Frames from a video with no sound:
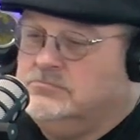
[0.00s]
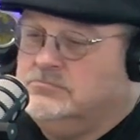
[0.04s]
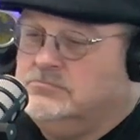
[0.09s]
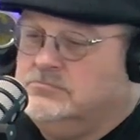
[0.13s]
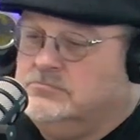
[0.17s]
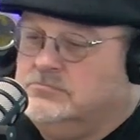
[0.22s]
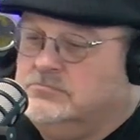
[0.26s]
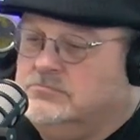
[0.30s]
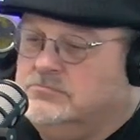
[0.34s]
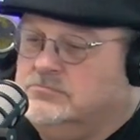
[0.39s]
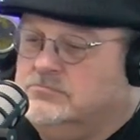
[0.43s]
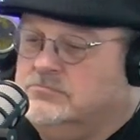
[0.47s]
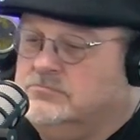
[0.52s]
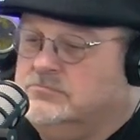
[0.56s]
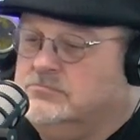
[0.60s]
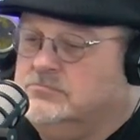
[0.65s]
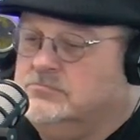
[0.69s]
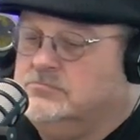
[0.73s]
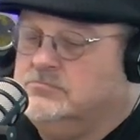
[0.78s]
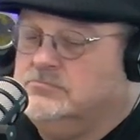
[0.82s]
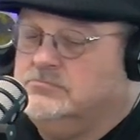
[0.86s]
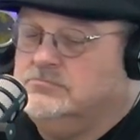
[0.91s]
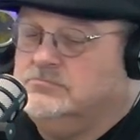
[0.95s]

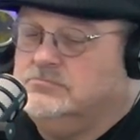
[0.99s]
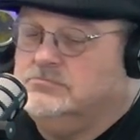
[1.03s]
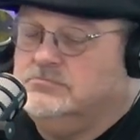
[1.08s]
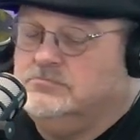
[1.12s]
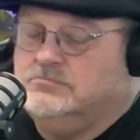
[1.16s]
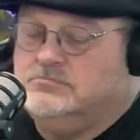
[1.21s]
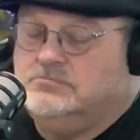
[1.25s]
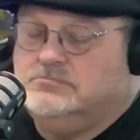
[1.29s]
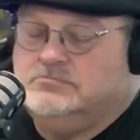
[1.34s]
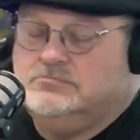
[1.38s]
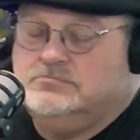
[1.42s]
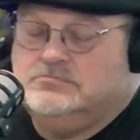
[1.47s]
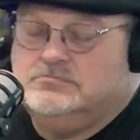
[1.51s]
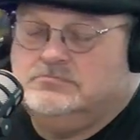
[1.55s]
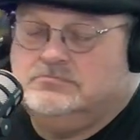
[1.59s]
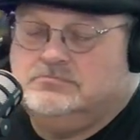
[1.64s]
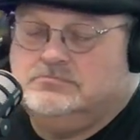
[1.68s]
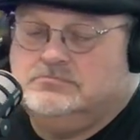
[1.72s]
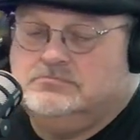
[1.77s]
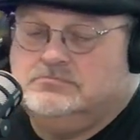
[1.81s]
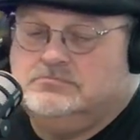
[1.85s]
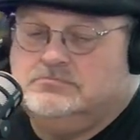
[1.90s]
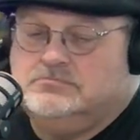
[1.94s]

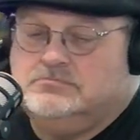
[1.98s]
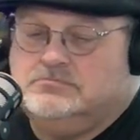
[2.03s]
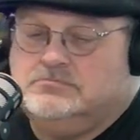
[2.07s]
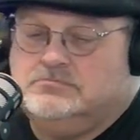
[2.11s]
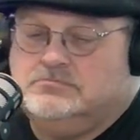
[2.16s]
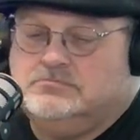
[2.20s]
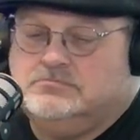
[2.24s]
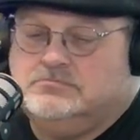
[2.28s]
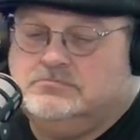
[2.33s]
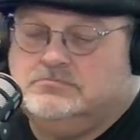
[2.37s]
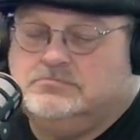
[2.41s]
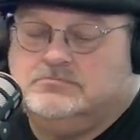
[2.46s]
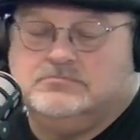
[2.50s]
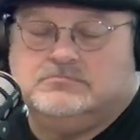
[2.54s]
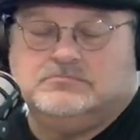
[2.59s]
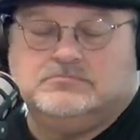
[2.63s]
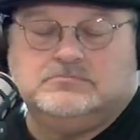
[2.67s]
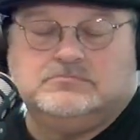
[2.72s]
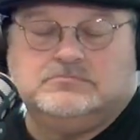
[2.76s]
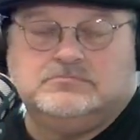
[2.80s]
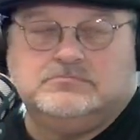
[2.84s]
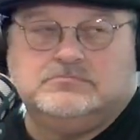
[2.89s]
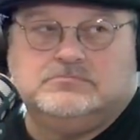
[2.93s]

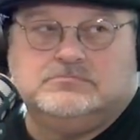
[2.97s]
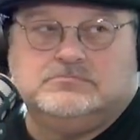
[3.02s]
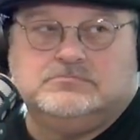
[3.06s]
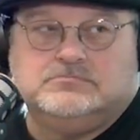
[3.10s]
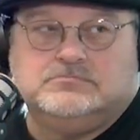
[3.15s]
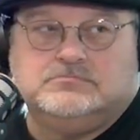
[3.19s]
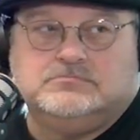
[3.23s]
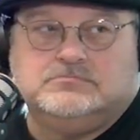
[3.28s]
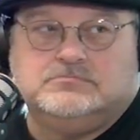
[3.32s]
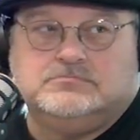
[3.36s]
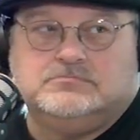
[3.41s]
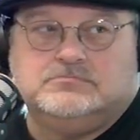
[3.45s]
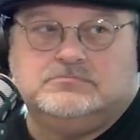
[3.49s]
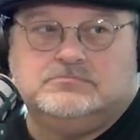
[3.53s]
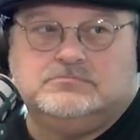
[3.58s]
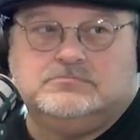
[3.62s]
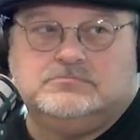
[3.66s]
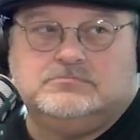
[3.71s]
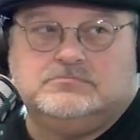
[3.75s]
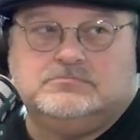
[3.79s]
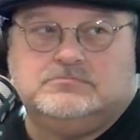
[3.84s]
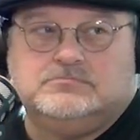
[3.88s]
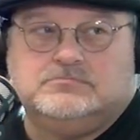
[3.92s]

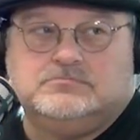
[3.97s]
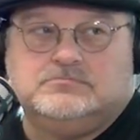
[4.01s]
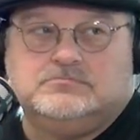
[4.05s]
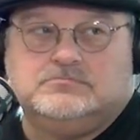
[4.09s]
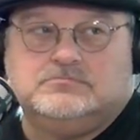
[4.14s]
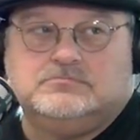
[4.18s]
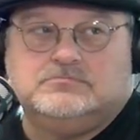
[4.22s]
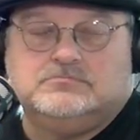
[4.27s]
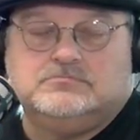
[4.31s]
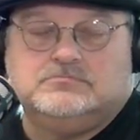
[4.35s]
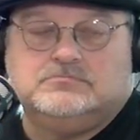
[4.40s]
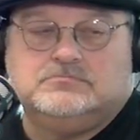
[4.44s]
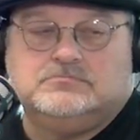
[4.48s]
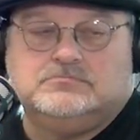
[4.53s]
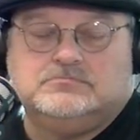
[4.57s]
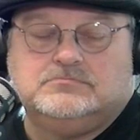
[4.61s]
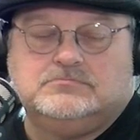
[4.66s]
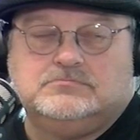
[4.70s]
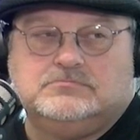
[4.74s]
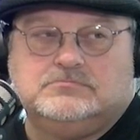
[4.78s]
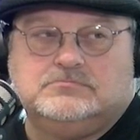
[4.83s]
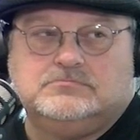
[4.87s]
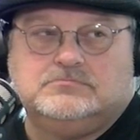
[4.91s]

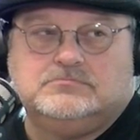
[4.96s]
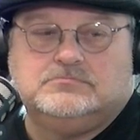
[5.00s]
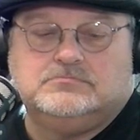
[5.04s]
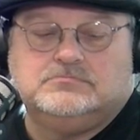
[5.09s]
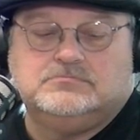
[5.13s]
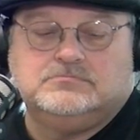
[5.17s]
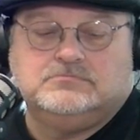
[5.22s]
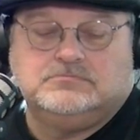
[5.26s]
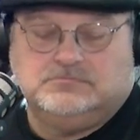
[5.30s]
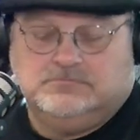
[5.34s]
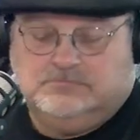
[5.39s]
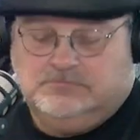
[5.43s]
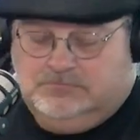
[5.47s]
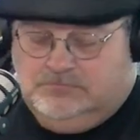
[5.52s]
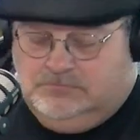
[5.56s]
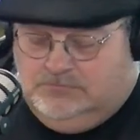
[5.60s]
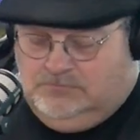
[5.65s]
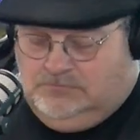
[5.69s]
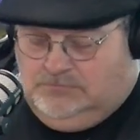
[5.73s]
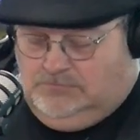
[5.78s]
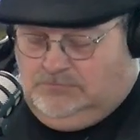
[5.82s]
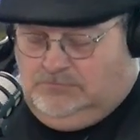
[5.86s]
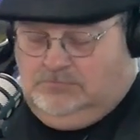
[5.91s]

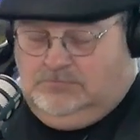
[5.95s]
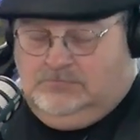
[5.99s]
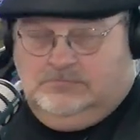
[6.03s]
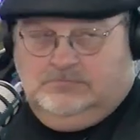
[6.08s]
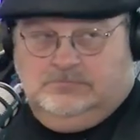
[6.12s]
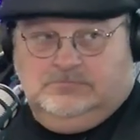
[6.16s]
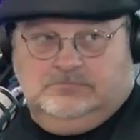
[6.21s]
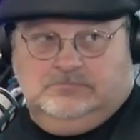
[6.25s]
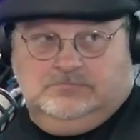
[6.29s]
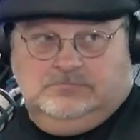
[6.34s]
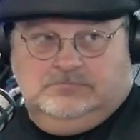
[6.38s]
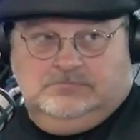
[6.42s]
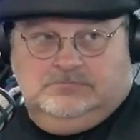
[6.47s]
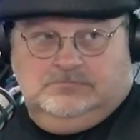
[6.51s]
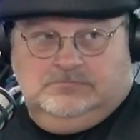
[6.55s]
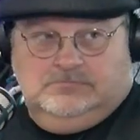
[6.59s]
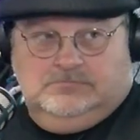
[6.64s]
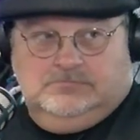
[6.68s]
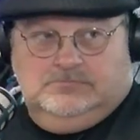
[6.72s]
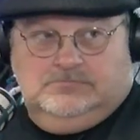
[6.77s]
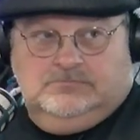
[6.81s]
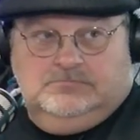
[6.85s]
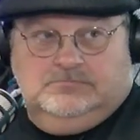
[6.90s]

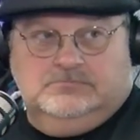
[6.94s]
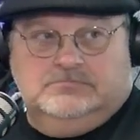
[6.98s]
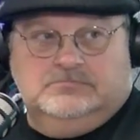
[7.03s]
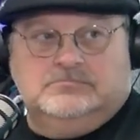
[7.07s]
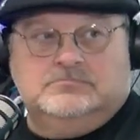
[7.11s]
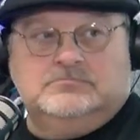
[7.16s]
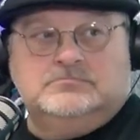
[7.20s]
[no speech]